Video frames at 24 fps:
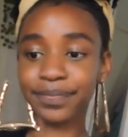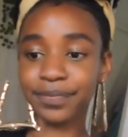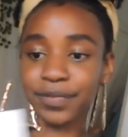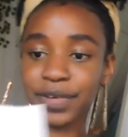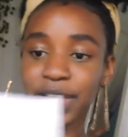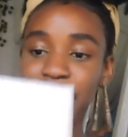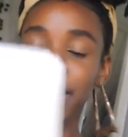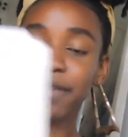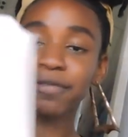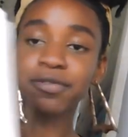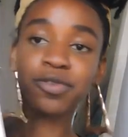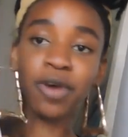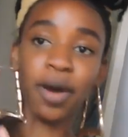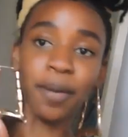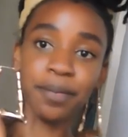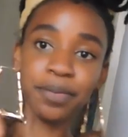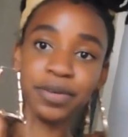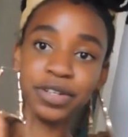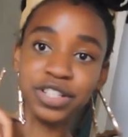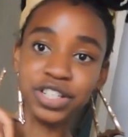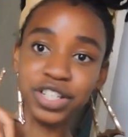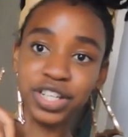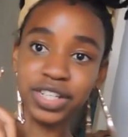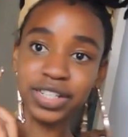We have to
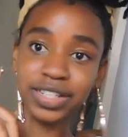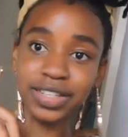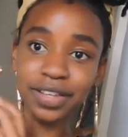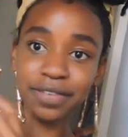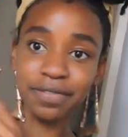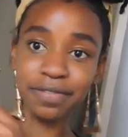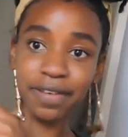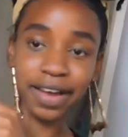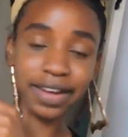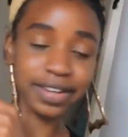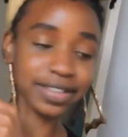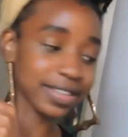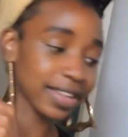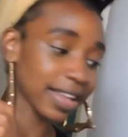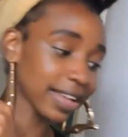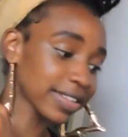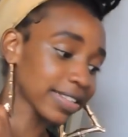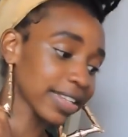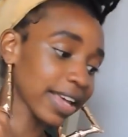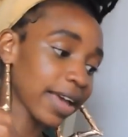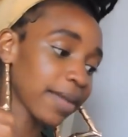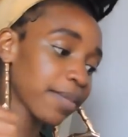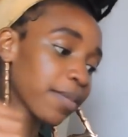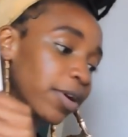appreciate the fact
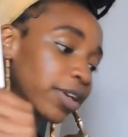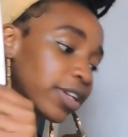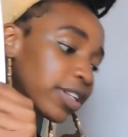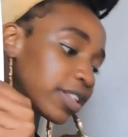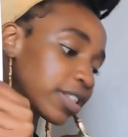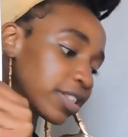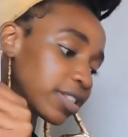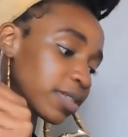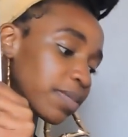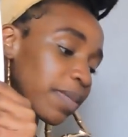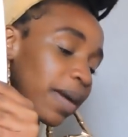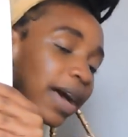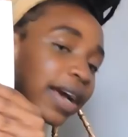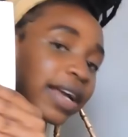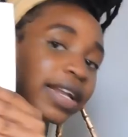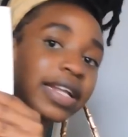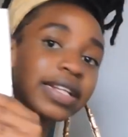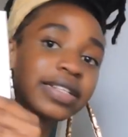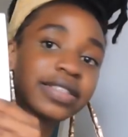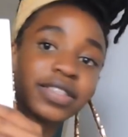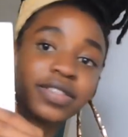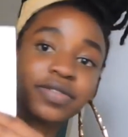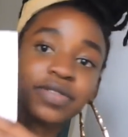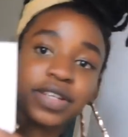that I bought this bag.
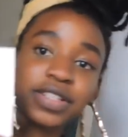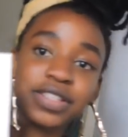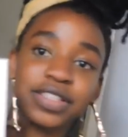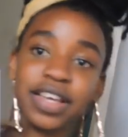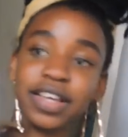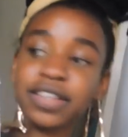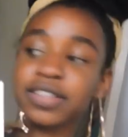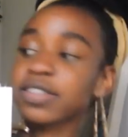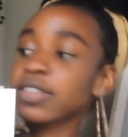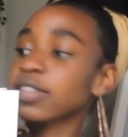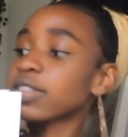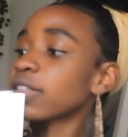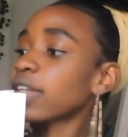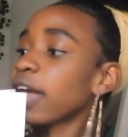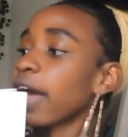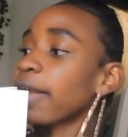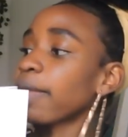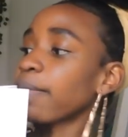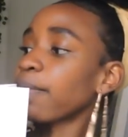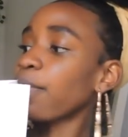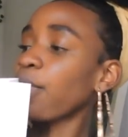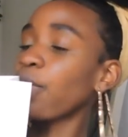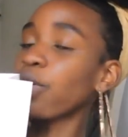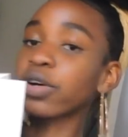Let's even just
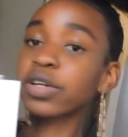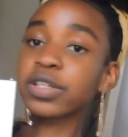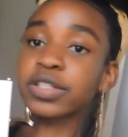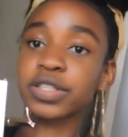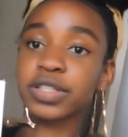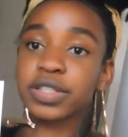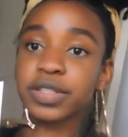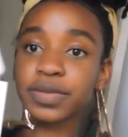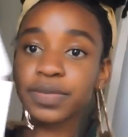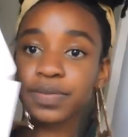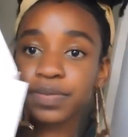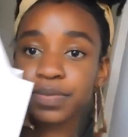unbox.